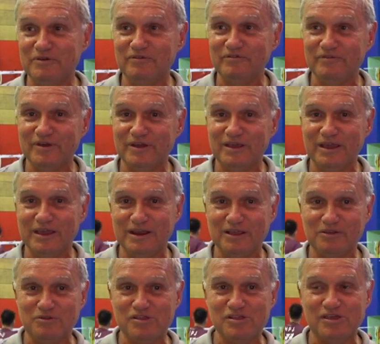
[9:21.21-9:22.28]
We've had
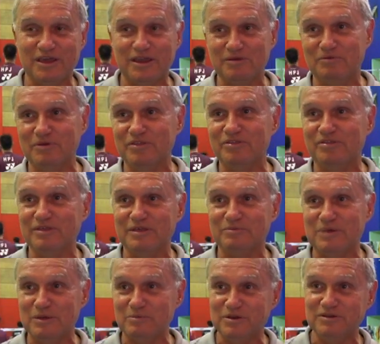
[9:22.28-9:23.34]
a good chat with
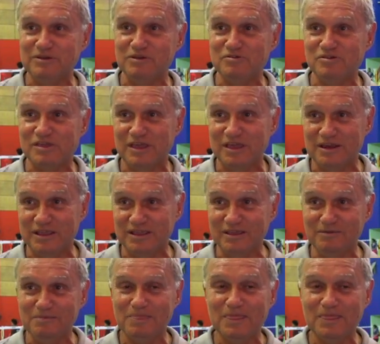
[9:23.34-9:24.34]
Badminton Oceania,